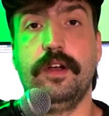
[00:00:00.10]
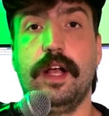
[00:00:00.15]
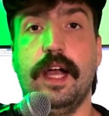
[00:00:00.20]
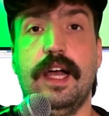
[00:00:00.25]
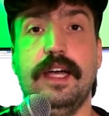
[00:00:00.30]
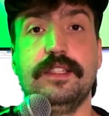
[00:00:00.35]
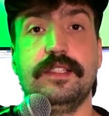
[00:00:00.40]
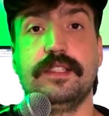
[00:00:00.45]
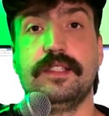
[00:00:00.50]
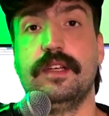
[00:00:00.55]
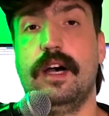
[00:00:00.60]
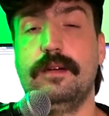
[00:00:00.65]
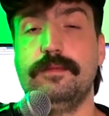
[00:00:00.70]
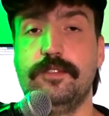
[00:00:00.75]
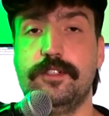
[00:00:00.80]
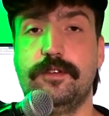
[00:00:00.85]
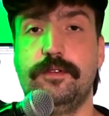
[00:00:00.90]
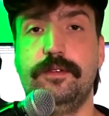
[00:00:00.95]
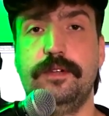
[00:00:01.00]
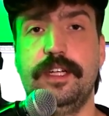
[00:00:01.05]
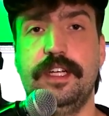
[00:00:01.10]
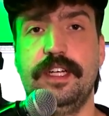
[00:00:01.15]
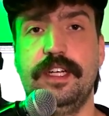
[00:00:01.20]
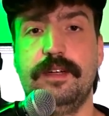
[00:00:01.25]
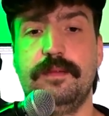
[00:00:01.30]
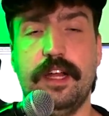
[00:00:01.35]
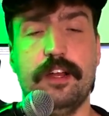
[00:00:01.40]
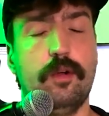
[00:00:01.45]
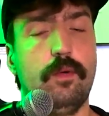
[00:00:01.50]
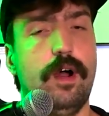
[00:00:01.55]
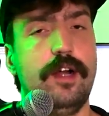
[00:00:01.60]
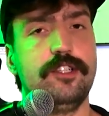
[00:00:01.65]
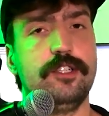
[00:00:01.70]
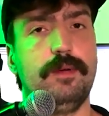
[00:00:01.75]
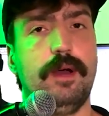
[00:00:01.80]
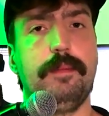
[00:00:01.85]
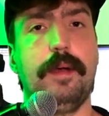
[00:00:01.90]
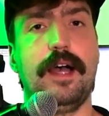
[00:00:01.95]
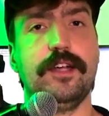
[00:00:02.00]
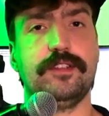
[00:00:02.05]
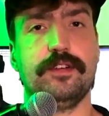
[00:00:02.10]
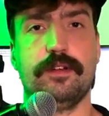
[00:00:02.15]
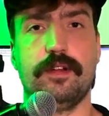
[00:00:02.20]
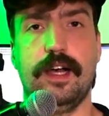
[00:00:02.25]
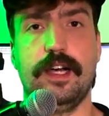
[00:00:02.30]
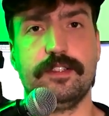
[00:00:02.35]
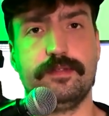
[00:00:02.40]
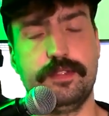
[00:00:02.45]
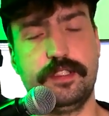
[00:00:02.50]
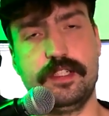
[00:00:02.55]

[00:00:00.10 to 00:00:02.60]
guys, I'm Jiqui and you're watching my masterclass with